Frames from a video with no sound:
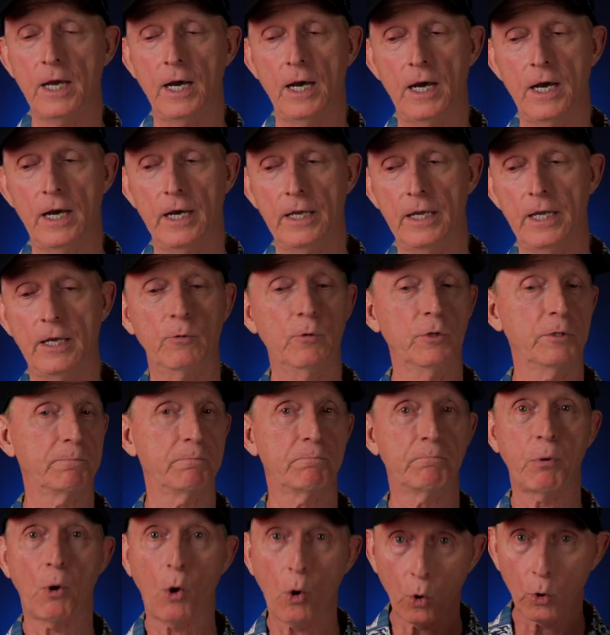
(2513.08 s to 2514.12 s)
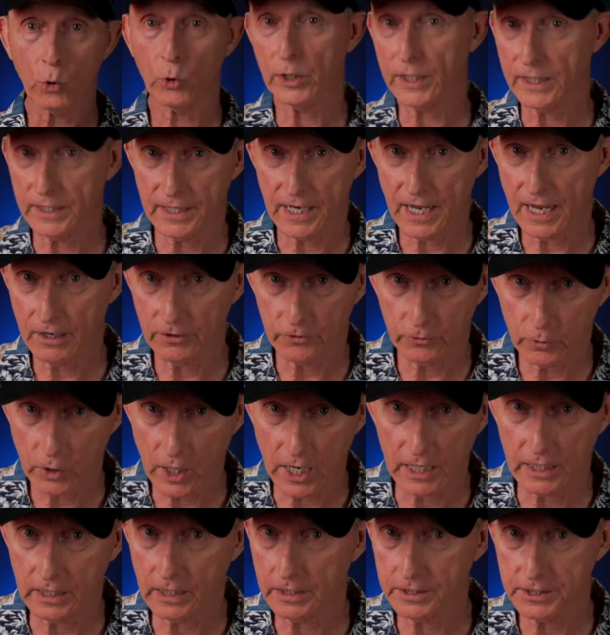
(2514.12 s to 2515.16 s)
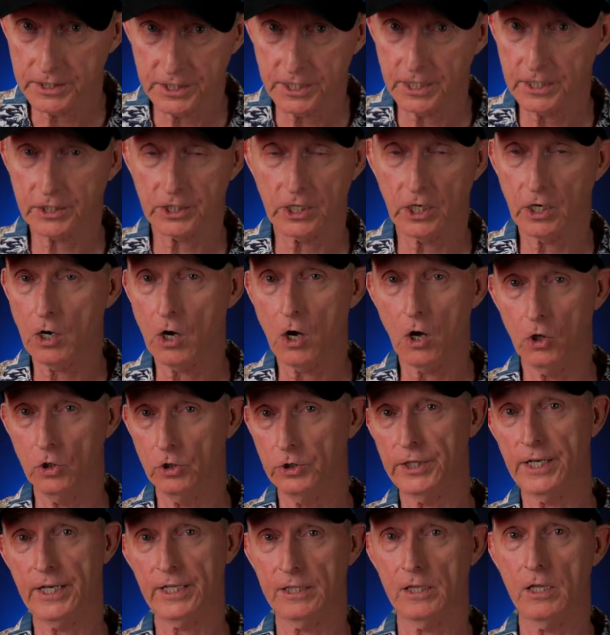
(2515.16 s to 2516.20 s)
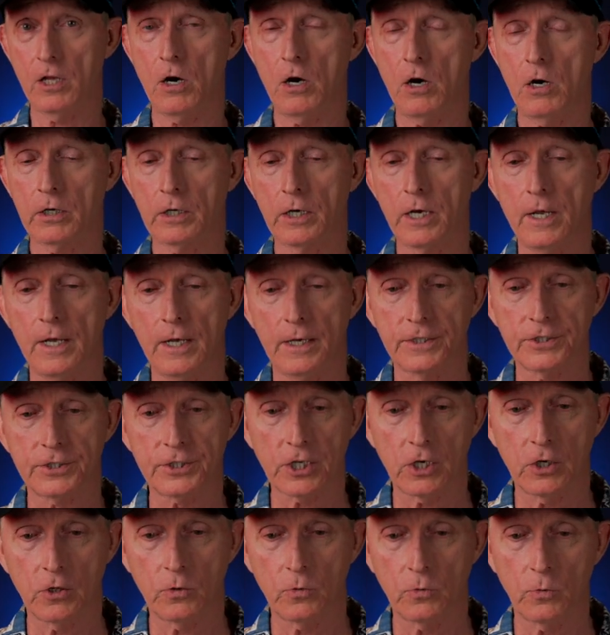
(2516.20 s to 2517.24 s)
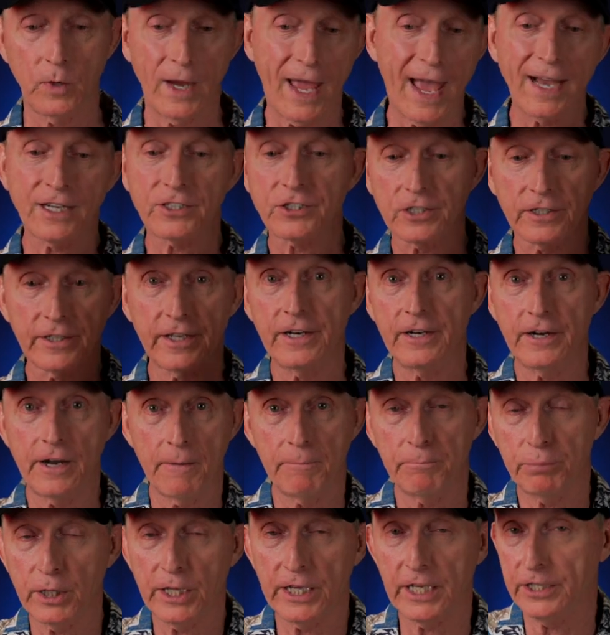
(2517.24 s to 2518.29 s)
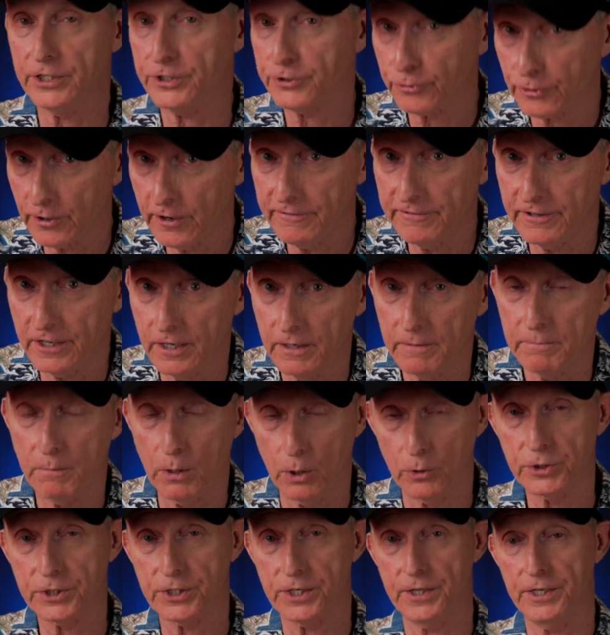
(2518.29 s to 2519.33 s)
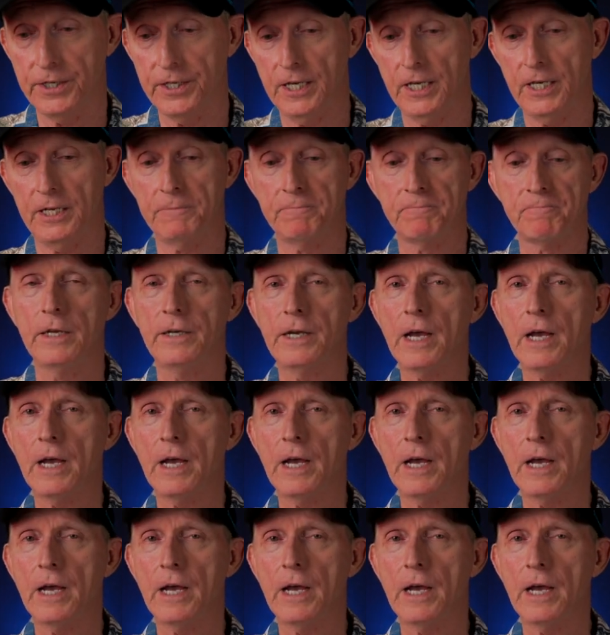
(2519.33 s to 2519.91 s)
It was pouring down rain in Sitka all day long, so we actually ended up playing trivia most of the day.